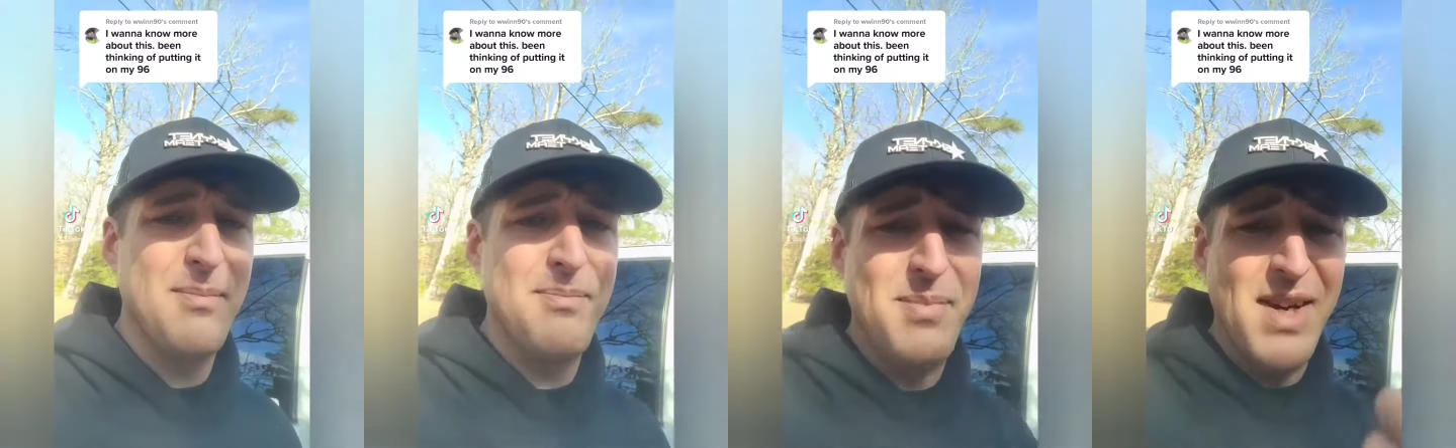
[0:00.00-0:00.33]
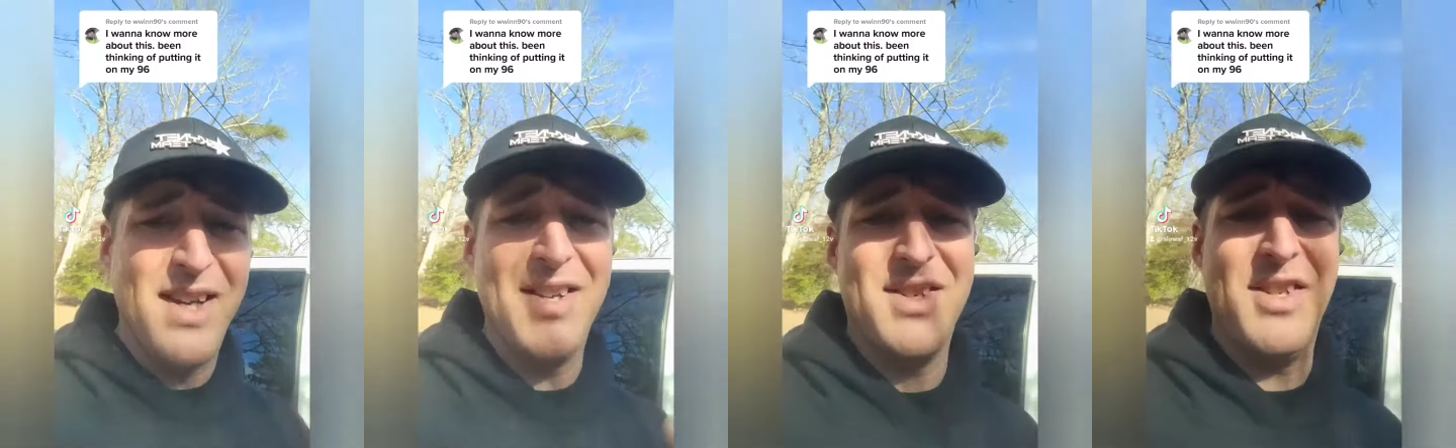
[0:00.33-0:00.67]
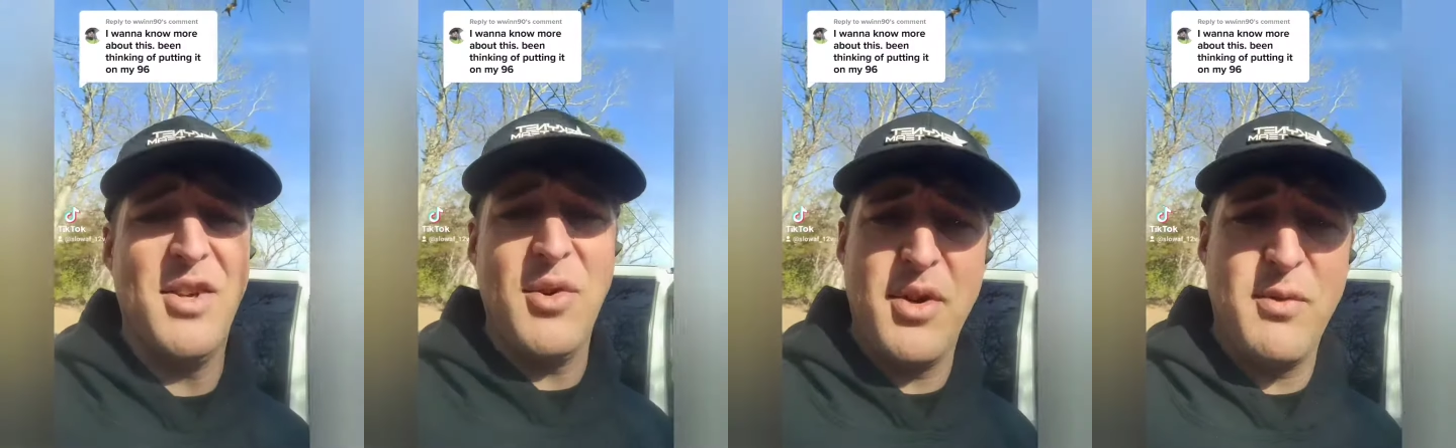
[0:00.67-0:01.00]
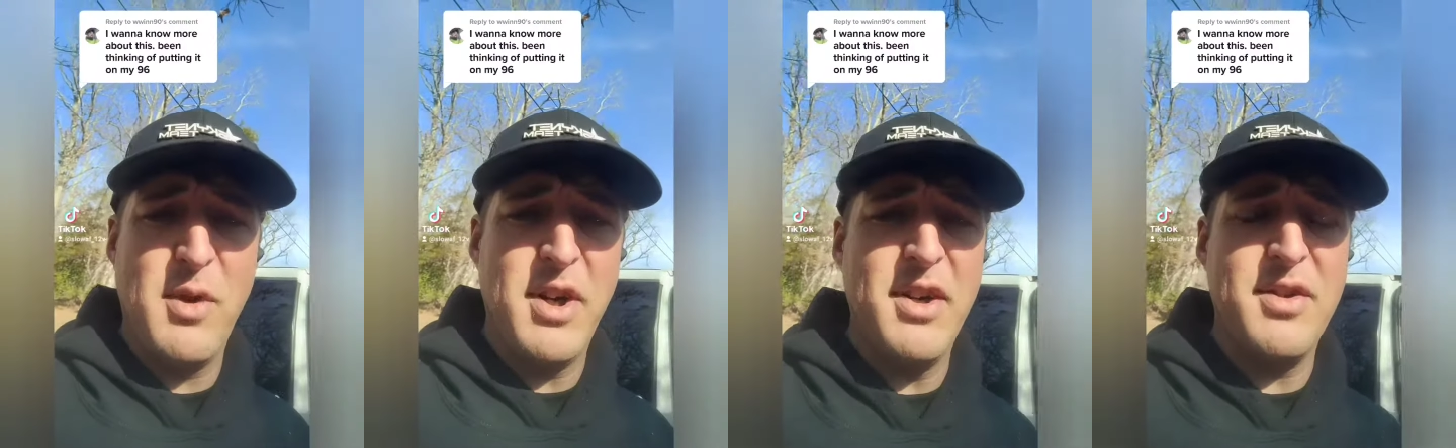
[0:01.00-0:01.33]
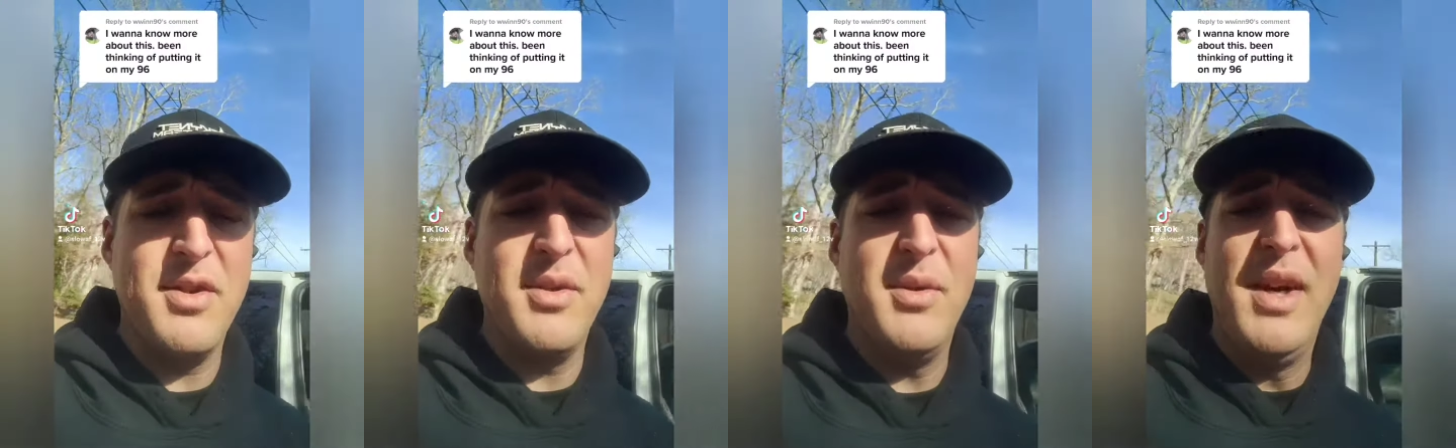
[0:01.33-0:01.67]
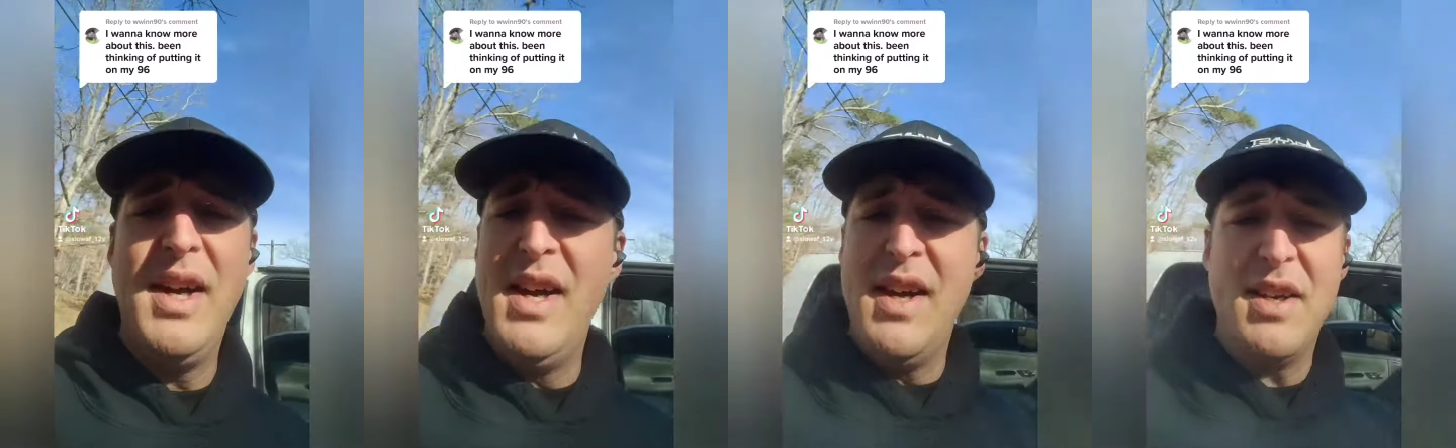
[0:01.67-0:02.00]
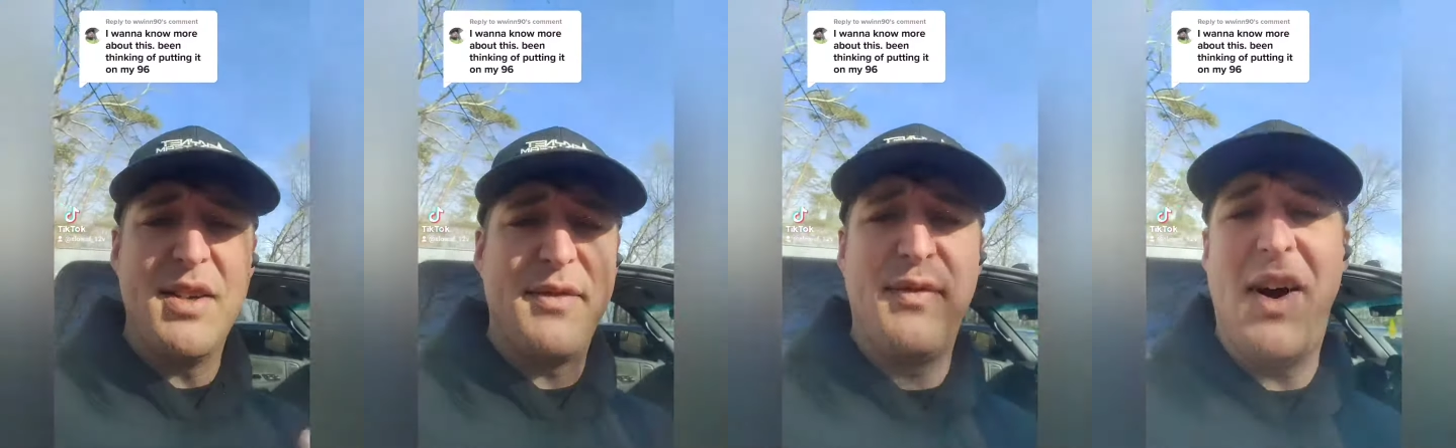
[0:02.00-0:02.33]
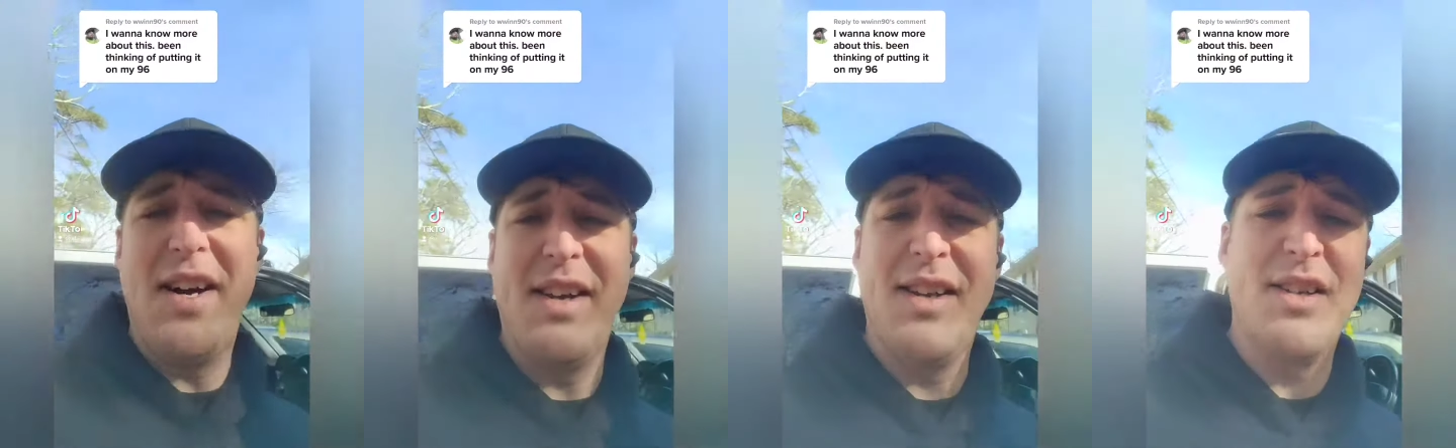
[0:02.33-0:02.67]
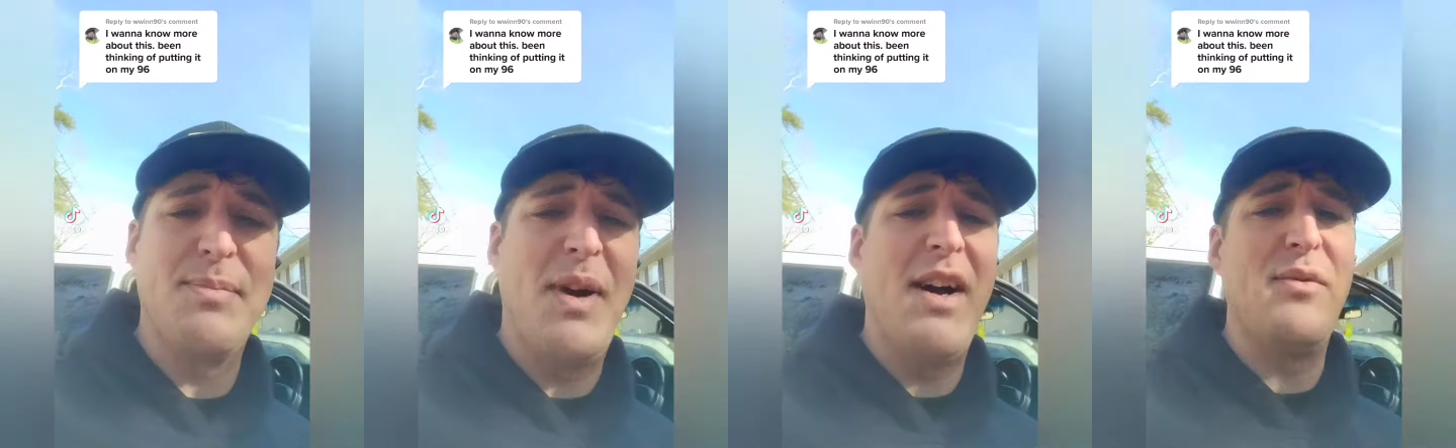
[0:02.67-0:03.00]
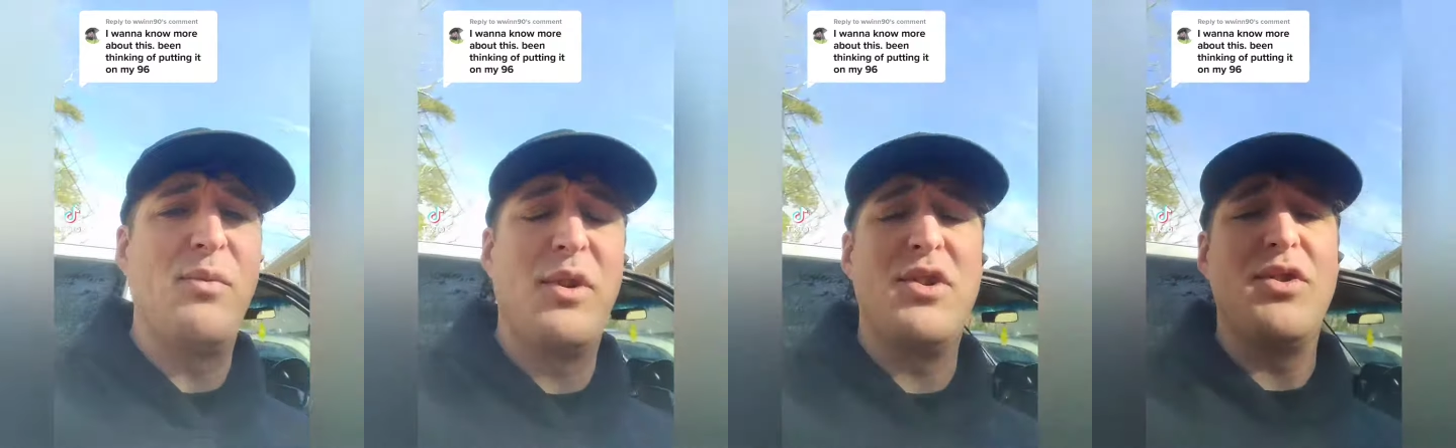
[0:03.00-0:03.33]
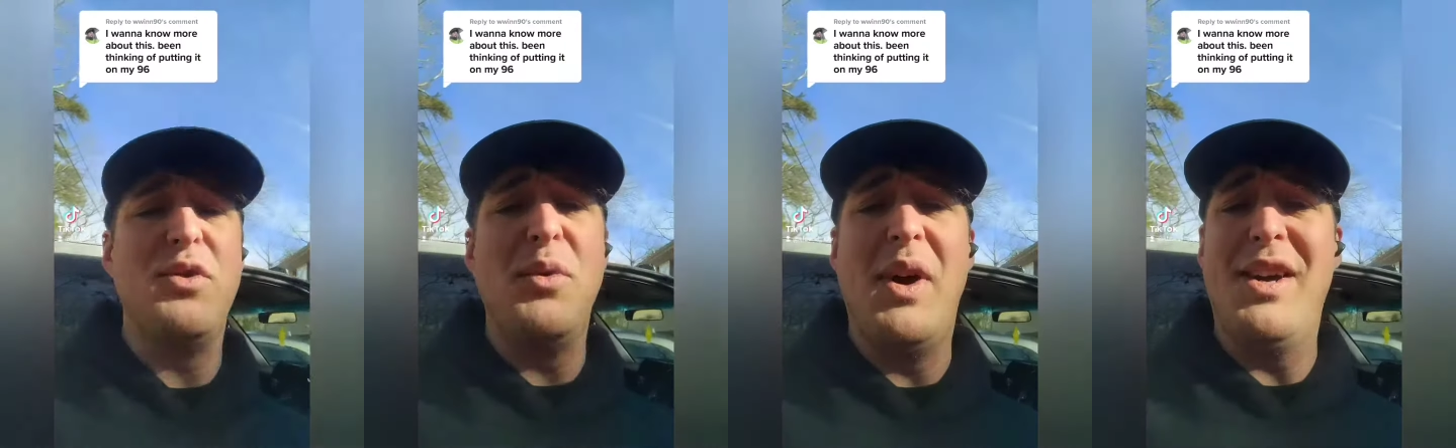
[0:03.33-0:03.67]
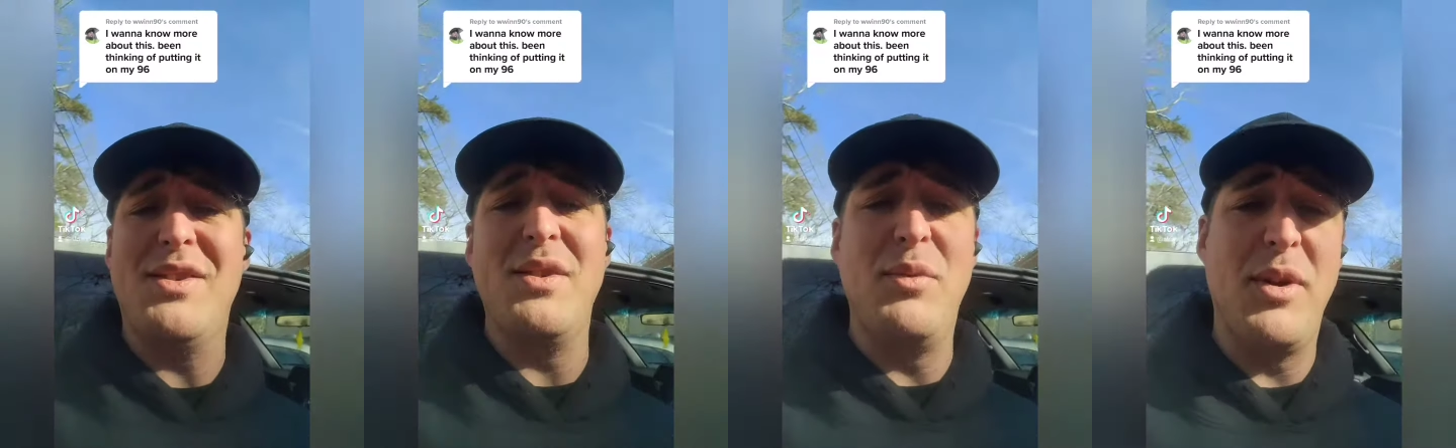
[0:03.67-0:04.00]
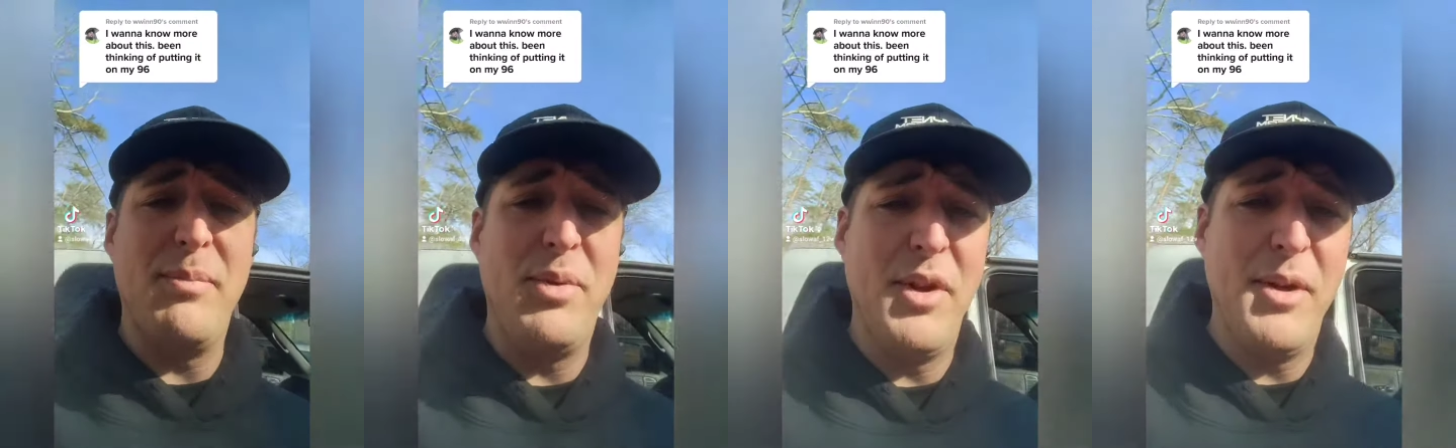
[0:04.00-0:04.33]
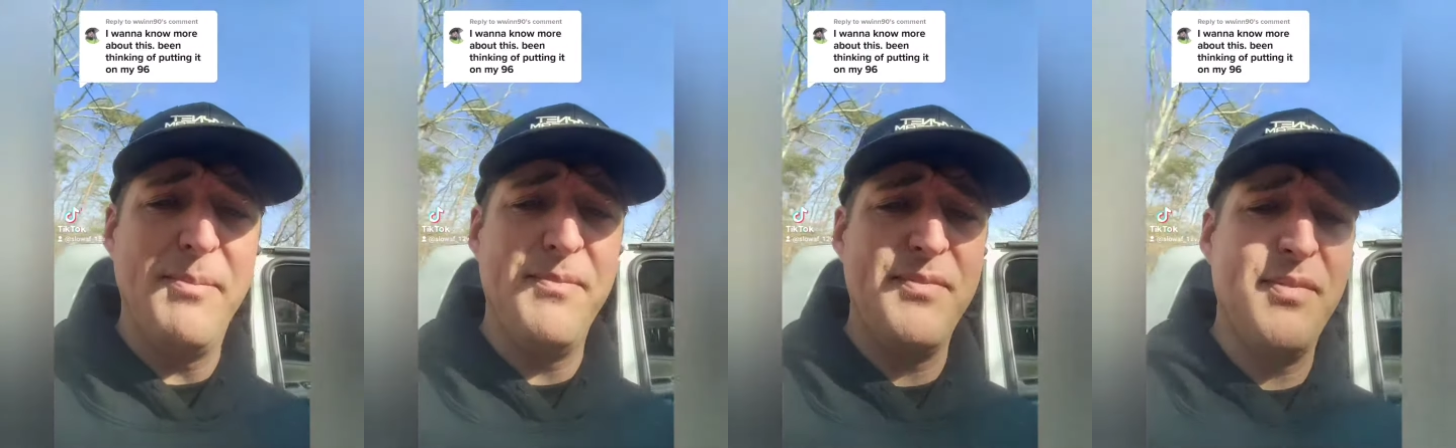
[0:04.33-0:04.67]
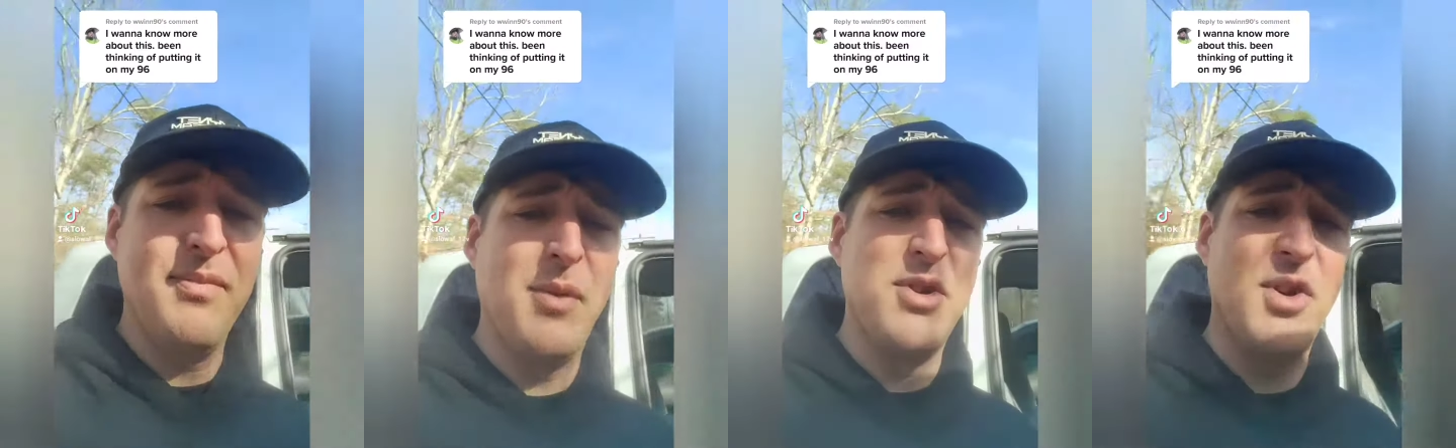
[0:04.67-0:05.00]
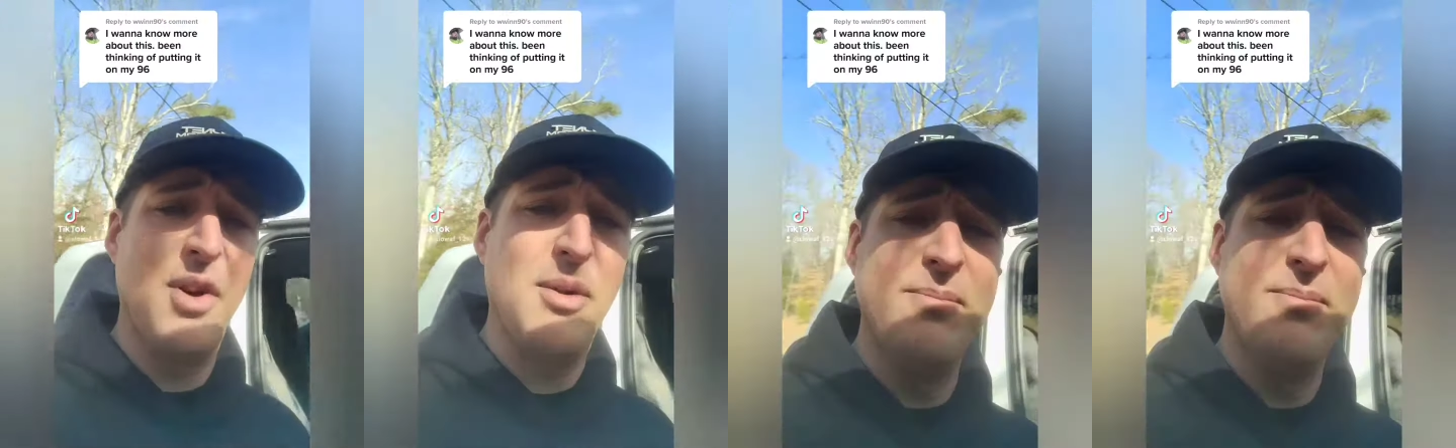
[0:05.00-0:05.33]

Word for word: The biggest thing you're going to run into is finding a spot in which you actually want to put it. Let me show you.